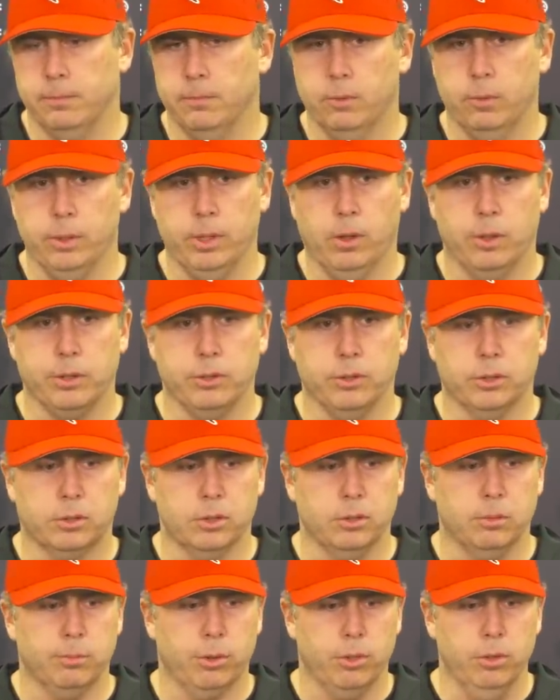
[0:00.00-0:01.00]
We always look
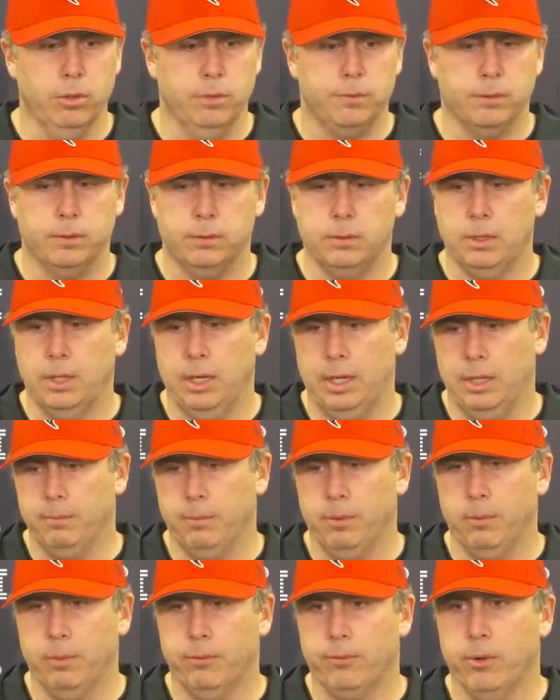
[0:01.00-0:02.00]
to improve, uh,
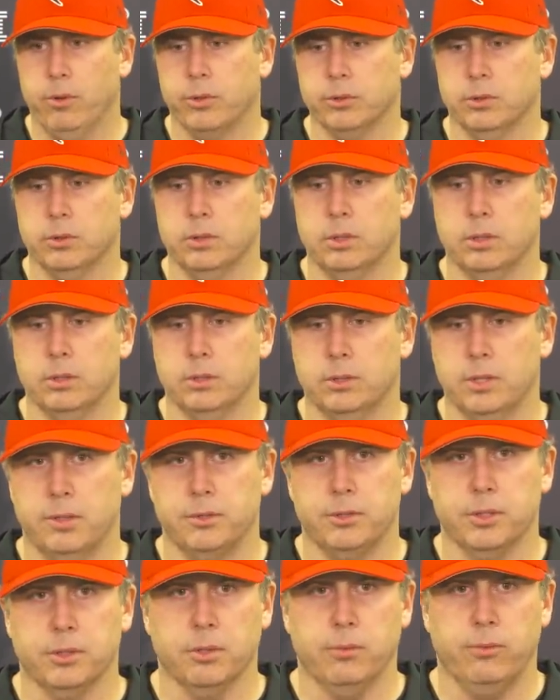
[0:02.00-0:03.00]
but we're focused on the San
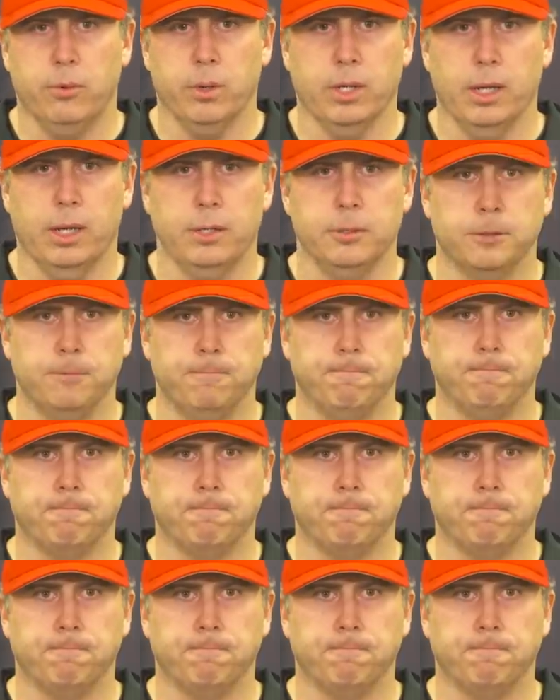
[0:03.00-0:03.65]
Francisco 49ers